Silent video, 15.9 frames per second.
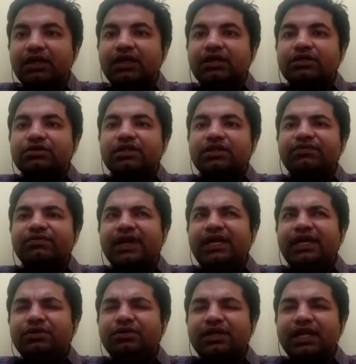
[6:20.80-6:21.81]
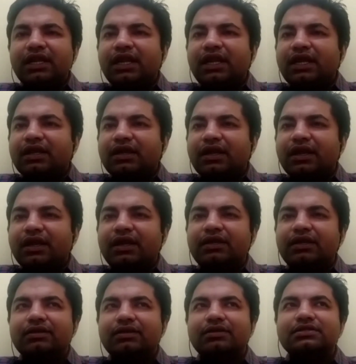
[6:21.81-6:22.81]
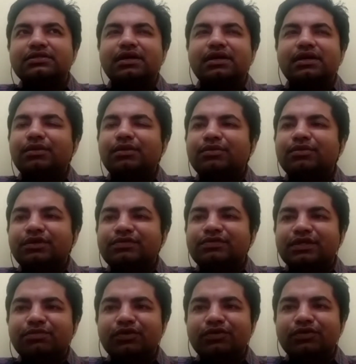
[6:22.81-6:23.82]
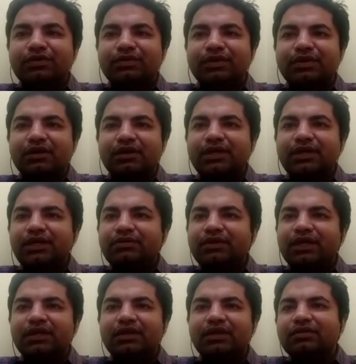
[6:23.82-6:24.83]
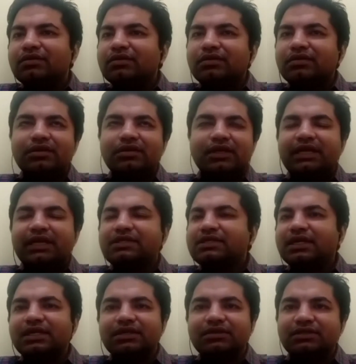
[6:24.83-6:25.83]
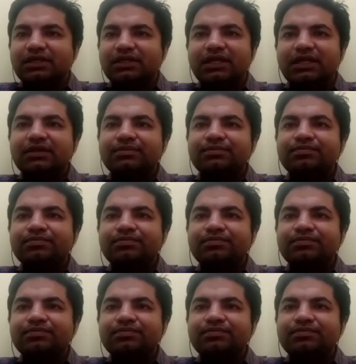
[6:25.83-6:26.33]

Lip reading: So the 5 to 10 lakh grant, some amount of support from the government will kickstart your journey.